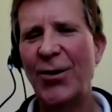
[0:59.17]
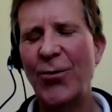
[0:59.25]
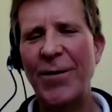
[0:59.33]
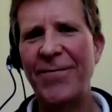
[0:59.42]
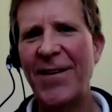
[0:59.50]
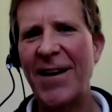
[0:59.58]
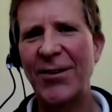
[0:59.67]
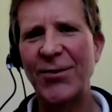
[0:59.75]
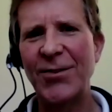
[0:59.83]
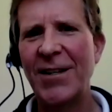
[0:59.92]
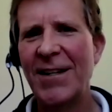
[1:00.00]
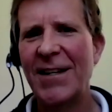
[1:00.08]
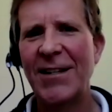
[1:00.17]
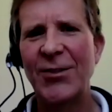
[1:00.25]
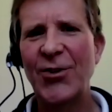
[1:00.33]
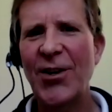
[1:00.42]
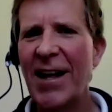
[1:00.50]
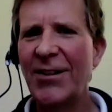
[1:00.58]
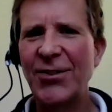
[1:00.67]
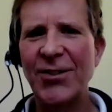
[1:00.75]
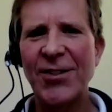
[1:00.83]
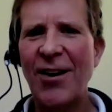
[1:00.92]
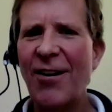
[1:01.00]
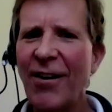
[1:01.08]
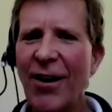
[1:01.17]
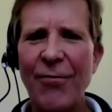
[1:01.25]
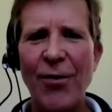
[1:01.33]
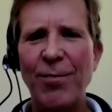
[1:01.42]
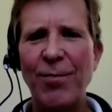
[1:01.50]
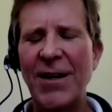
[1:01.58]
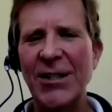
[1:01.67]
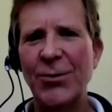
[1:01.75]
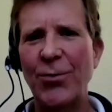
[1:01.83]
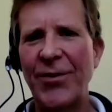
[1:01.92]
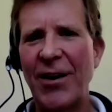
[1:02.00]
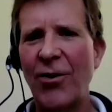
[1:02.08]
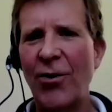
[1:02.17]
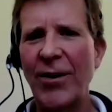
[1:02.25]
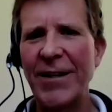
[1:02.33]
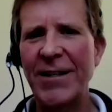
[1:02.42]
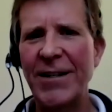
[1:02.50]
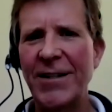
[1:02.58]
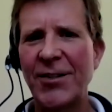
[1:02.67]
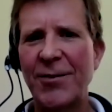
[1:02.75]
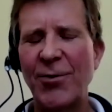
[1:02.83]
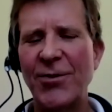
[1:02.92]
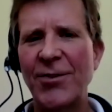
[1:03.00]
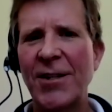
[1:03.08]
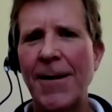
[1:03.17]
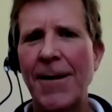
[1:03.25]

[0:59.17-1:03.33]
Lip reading: we found challenges all over the place with our early customers.